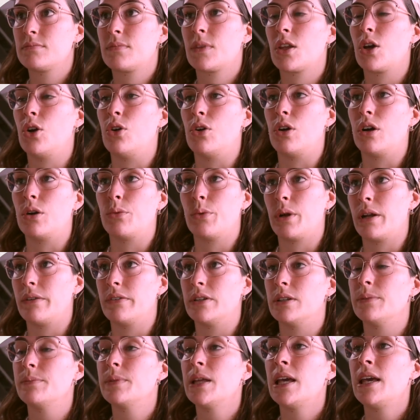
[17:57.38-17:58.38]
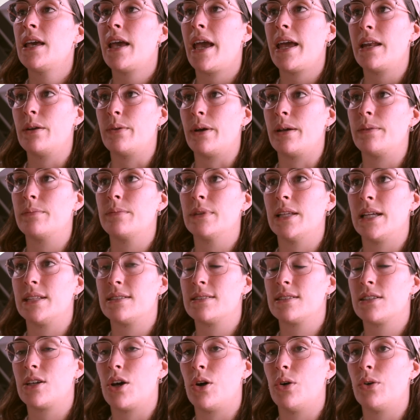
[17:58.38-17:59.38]
or whatever. Anyway,
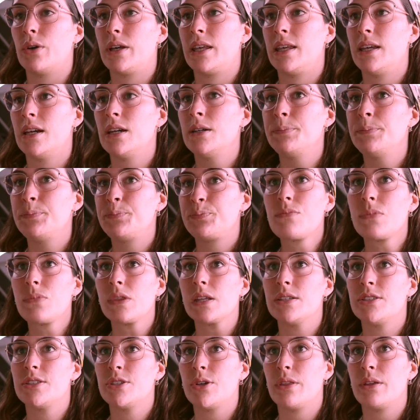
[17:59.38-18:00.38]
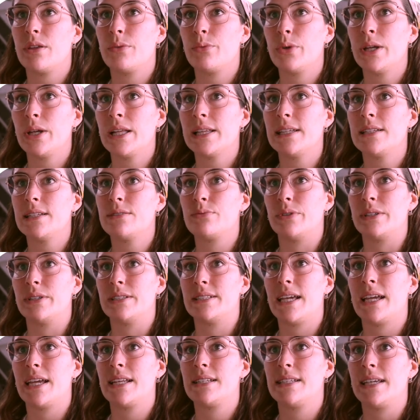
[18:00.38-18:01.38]
let's go here. So the weekly
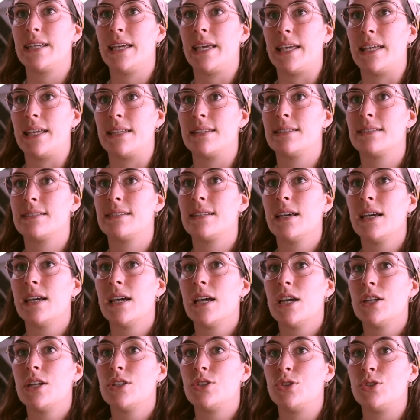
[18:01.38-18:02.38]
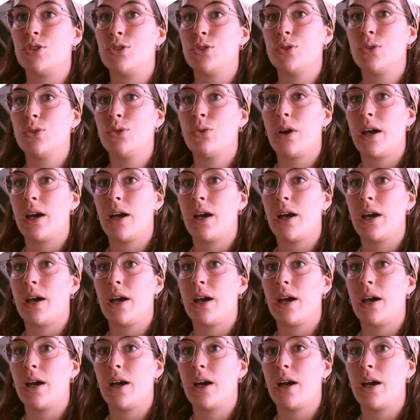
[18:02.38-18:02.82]
reset is to do